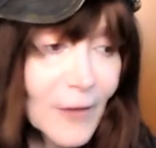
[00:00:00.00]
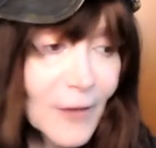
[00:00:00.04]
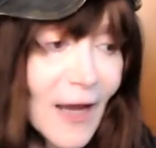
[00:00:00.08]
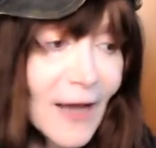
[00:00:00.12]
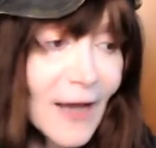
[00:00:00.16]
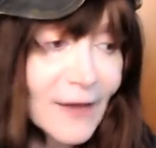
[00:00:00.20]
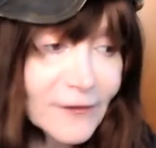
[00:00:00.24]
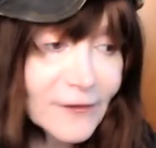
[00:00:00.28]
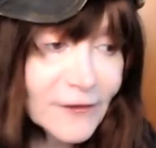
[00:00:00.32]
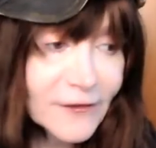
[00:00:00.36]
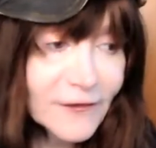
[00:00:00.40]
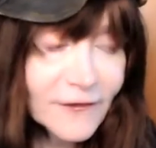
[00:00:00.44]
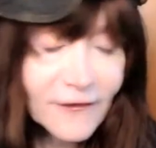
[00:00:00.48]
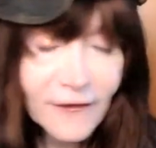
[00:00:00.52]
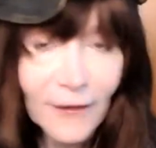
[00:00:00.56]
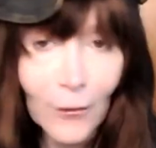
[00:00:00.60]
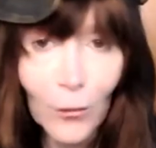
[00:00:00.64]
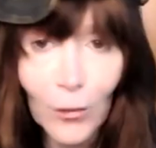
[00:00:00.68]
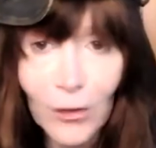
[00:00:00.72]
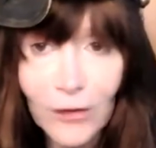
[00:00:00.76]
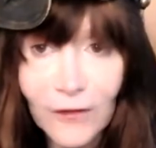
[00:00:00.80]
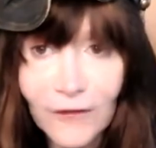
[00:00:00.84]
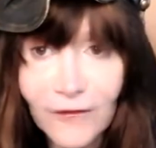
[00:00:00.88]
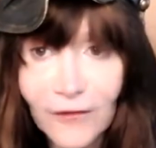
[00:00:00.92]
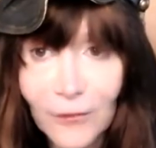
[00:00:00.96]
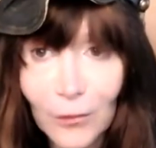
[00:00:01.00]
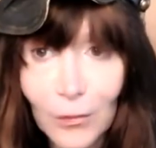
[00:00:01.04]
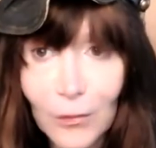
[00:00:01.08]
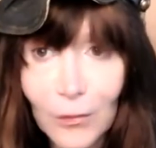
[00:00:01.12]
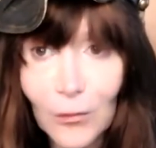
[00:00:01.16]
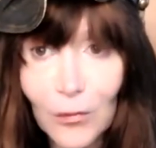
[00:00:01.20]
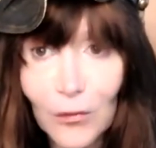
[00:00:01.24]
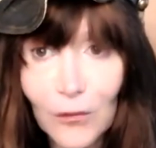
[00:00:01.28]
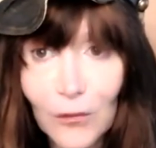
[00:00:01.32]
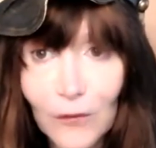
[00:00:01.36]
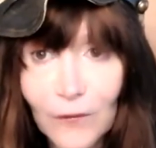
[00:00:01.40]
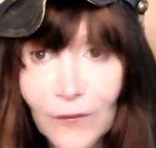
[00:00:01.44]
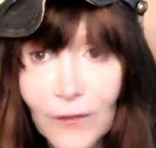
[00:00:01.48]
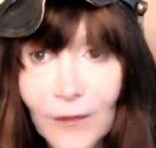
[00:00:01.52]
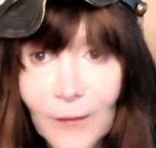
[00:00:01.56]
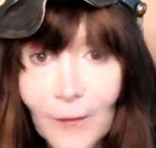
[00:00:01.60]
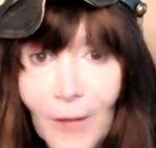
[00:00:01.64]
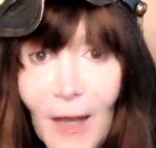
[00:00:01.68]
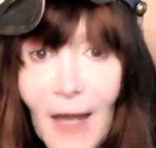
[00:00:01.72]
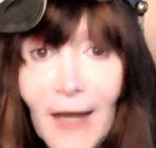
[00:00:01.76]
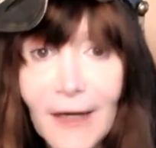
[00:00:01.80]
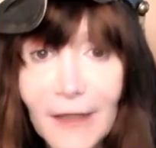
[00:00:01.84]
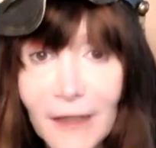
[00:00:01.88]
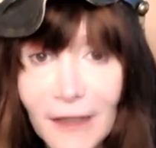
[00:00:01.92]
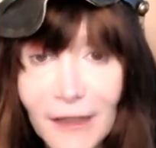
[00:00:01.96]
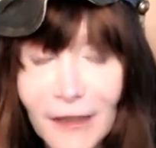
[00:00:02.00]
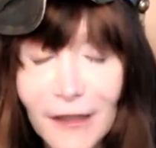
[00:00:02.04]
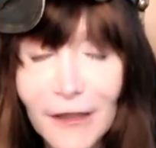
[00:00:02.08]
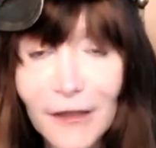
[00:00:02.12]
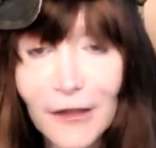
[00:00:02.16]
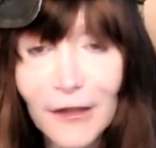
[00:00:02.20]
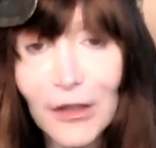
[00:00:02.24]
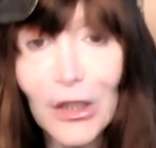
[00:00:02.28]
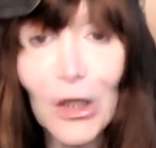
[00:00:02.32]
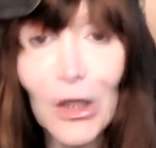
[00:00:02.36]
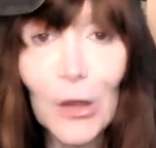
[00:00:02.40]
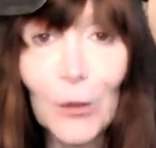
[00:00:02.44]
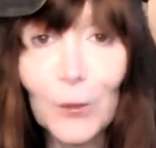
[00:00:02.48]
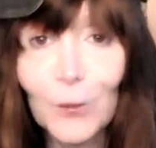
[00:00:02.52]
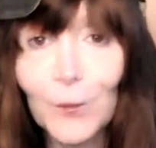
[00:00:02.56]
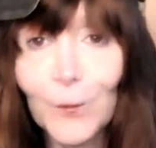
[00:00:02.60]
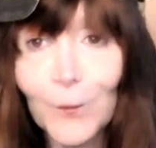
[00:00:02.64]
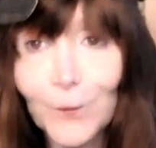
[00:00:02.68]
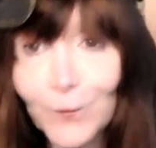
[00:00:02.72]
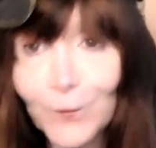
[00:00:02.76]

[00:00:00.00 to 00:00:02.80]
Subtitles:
ask someone to remove the body, you know?